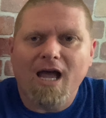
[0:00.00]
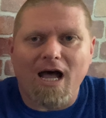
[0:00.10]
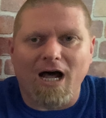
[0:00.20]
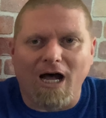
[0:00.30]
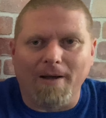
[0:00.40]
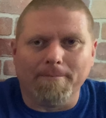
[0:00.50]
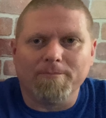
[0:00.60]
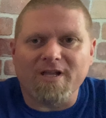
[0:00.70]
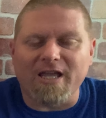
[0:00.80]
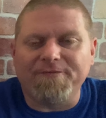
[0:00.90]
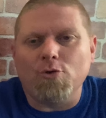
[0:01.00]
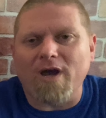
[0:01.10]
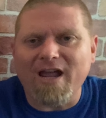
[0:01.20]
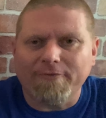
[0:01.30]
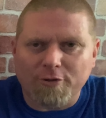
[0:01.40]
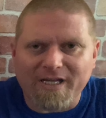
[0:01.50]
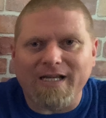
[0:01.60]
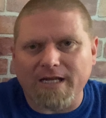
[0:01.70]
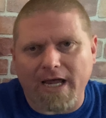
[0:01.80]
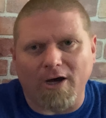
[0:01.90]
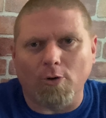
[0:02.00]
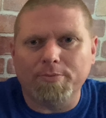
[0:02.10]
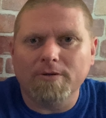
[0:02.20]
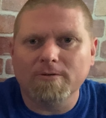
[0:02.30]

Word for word: Um, if you ever need help,